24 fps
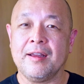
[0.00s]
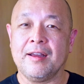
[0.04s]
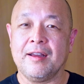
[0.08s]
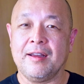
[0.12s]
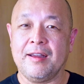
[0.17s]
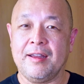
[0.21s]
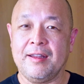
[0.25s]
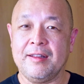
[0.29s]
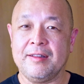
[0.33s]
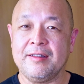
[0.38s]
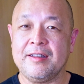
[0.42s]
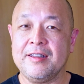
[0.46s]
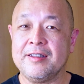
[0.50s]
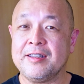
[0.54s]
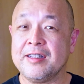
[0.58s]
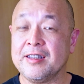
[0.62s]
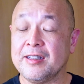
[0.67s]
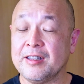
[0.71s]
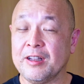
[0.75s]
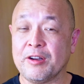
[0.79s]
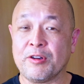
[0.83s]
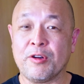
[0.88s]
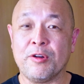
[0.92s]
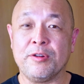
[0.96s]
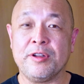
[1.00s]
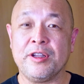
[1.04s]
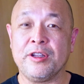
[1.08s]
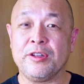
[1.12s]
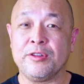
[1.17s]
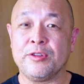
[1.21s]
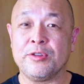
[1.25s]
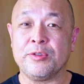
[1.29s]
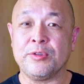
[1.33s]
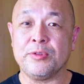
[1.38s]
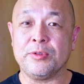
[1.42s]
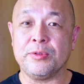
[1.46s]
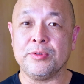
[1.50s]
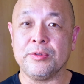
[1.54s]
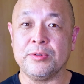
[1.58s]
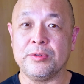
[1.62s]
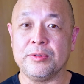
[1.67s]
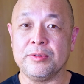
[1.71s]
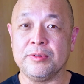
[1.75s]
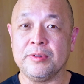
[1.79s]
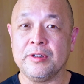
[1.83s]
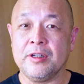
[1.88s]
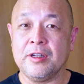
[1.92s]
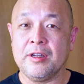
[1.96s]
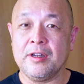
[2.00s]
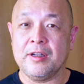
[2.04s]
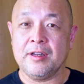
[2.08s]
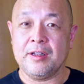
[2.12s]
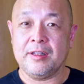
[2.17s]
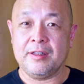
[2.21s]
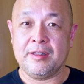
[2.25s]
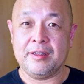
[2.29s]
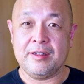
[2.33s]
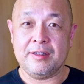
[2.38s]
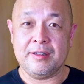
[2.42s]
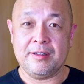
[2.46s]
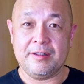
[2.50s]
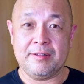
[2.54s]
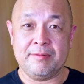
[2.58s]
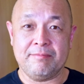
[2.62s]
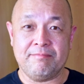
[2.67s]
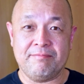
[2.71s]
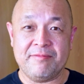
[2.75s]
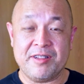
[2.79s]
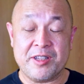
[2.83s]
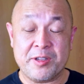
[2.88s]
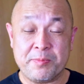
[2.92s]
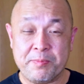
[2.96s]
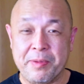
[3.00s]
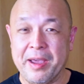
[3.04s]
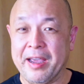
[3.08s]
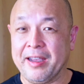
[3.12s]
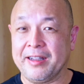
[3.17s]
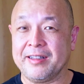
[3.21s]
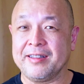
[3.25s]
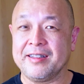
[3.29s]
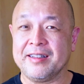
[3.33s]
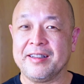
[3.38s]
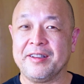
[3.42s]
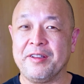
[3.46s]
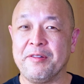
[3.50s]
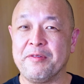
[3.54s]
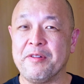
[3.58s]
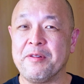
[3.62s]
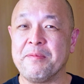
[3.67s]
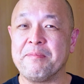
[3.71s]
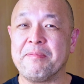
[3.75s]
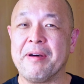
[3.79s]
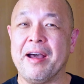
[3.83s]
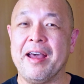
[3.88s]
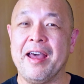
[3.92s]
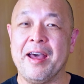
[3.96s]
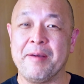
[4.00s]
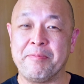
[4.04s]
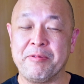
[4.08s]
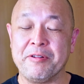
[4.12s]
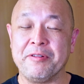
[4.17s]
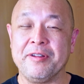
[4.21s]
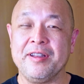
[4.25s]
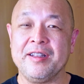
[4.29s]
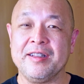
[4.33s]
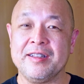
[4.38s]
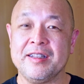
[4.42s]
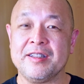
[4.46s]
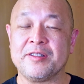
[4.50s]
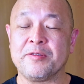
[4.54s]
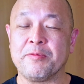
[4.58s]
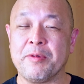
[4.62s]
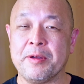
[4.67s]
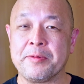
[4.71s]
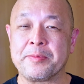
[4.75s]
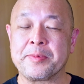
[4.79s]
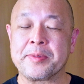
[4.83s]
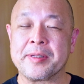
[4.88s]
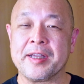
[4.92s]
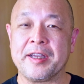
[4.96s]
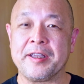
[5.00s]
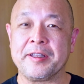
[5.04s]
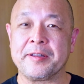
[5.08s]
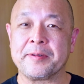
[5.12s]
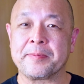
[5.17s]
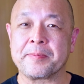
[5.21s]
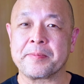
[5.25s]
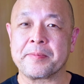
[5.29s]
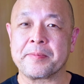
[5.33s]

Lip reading: and this is according to the specs given by Apple in this website.